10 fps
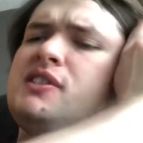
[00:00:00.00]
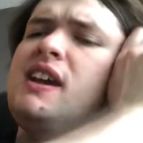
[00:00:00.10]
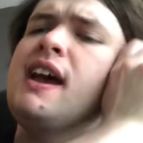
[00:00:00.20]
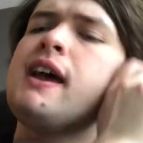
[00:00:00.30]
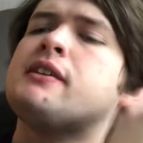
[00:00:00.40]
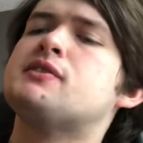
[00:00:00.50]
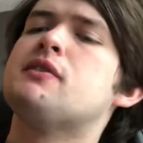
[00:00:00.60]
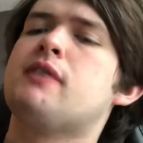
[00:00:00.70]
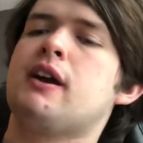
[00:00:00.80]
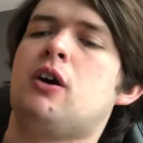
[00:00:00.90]
the end
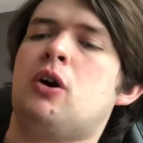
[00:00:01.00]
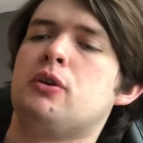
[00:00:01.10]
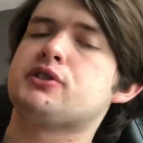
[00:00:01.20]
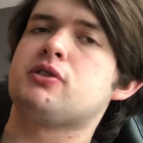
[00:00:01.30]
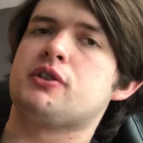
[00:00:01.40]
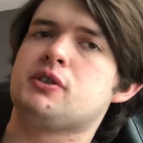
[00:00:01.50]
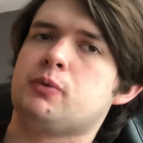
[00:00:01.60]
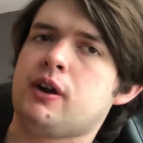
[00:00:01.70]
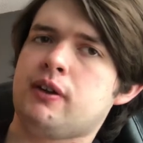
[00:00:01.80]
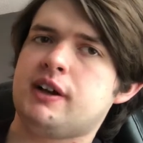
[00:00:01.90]
they all start to
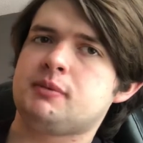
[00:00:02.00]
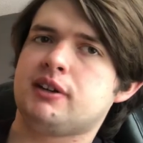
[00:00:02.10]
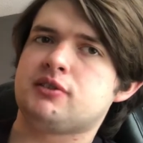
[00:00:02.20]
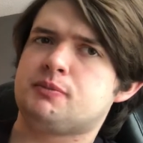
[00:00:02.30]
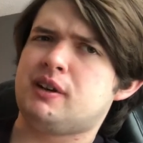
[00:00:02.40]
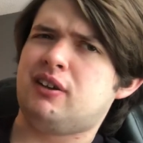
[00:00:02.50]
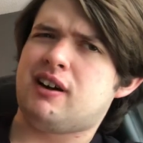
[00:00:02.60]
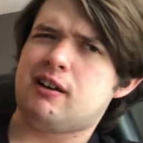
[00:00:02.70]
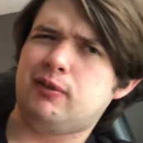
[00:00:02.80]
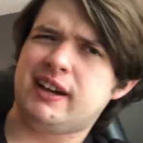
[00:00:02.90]
realize because there's been a
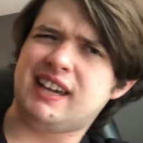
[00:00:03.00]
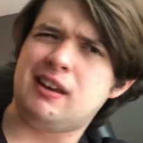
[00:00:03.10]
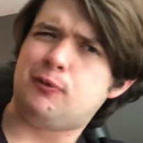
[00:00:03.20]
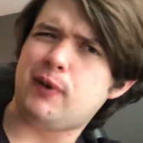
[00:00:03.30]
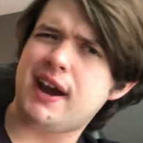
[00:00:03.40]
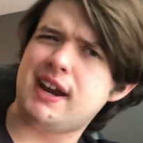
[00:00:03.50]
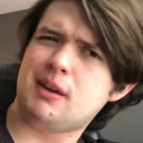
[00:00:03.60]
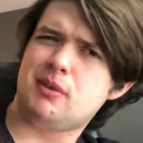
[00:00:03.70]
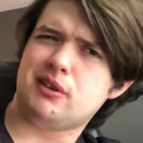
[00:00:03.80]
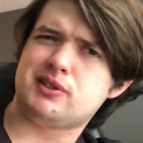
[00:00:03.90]
lot of like infighting
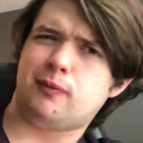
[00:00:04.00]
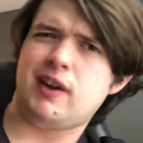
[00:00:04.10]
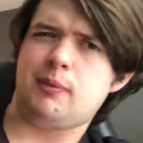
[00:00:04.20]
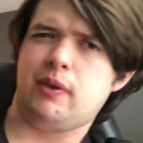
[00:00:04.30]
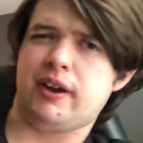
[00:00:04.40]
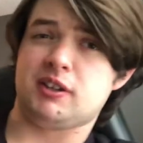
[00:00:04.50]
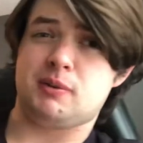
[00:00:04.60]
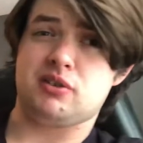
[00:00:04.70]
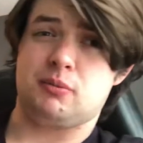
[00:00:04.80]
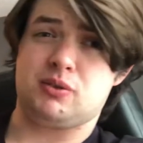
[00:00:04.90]
amongst the family, like
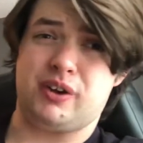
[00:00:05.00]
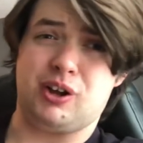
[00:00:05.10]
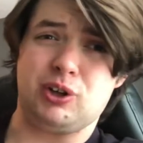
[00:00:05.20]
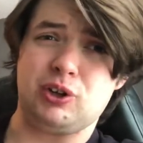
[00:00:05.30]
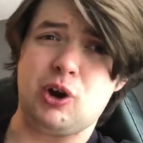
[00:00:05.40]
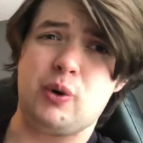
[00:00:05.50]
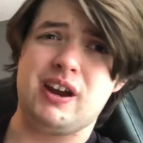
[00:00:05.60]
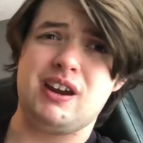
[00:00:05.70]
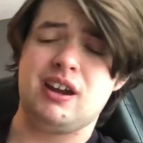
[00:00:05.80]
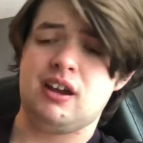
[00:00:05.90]
especially between
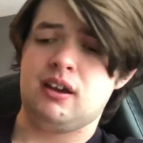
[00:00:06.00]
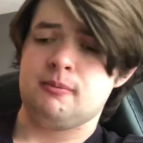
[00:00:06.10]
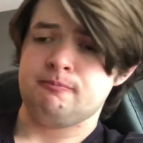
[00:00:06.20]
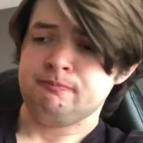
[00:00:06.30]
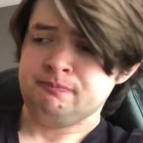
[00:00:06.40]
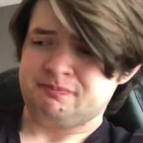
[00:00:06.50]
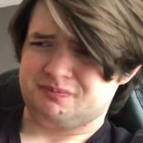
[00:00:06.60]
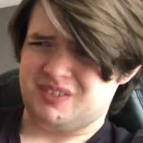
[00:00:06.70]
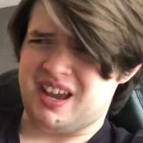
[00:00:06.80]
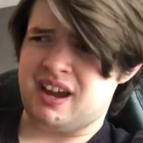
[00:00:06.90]
Chloe
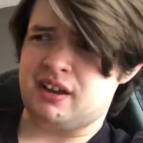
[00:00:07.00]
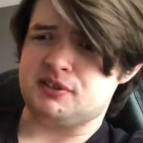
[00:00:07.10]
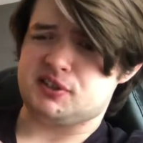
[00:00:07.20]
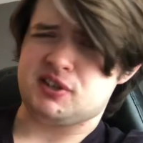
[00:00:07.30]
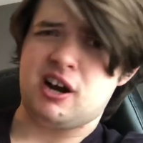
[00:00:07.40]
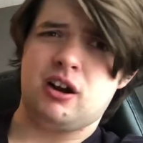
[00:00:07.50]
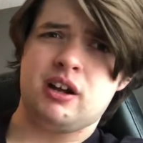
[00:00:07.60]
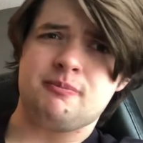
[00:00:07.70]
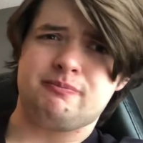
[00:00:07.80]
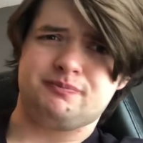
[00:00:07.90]
and
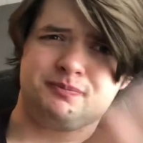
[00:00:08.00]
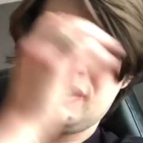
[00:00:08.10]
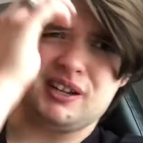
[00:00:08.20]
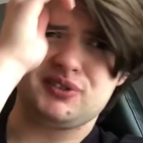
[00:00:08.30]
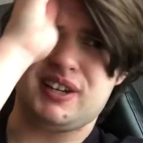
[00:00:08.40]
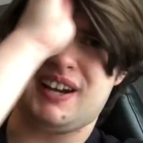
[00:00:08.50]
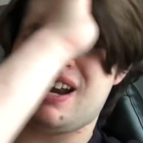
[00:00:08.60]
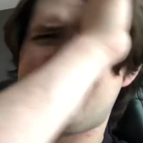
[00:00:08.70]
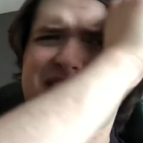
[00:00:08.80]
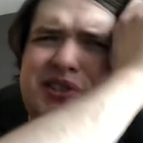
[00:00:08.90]
Sarah because they
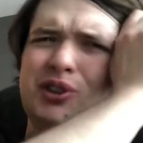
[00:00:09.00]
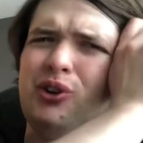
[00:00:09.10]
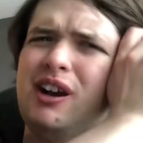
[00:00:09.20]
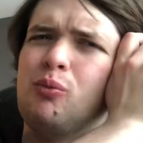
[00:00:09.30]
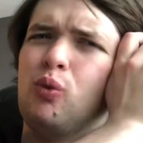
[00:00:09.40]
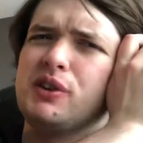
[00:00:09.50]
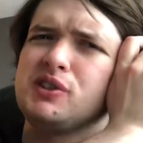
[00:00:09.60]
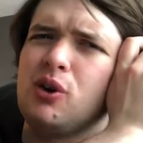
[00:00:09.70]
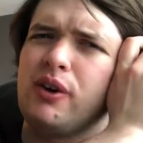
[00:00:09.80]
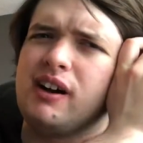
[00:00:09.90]
kind of disagree on what's
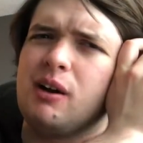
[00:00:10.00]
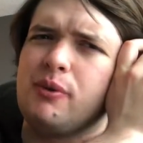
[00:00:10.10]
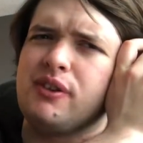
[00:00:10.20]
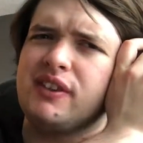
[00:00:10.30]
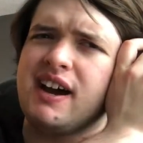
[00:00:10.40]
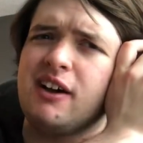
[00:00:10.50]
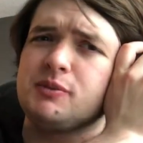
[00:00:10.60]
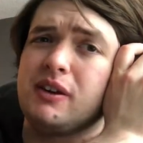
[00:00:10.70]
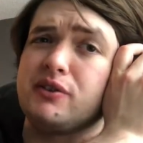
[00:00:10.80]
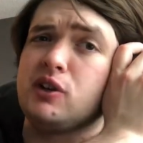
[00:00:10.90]
going on within the house
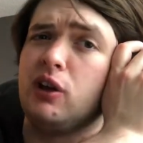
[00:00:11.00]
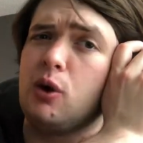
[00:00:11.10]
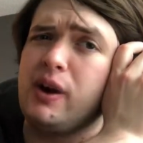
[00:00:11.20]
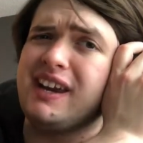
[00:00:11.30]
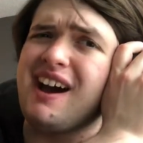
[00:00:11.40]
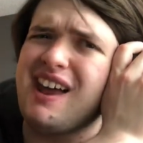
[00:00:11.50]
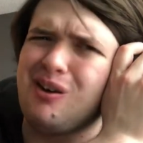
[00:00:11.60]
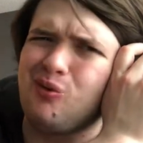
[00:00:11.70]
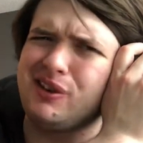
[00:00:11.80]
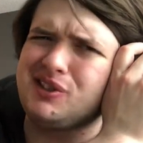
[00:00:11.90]
because Chloe kind
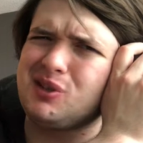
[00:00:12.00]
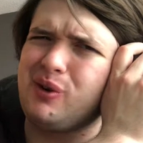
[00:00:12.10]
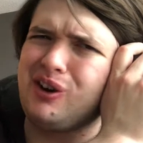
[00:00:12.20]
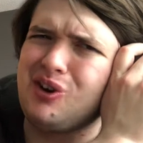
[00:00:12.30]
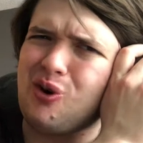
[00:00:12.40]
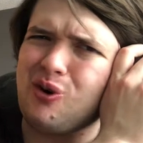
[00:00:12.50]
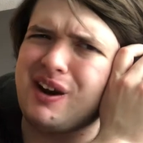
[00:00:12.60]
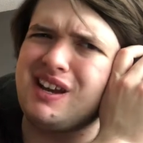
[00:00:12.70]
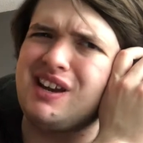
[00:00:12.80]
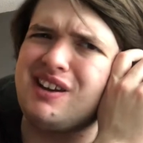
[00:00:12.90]
of wants to ignore
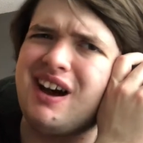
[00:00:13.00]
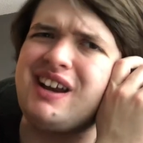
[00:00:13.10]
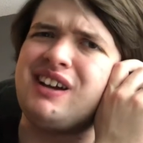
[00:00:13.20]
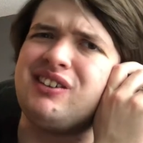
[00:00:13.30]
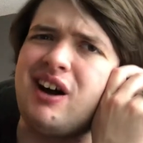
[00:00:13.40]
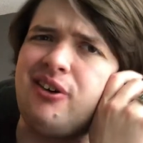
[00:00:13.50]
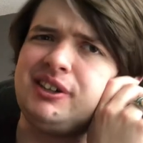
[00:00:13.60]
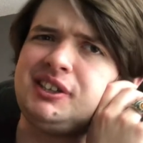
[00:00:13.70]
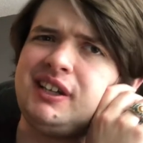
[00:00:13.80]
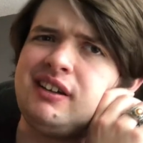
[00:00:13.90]
it and not
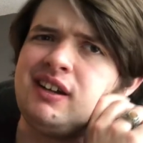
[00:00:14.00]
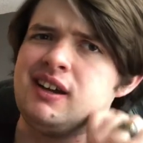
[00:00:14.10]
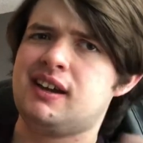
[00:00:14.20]
acknowledge it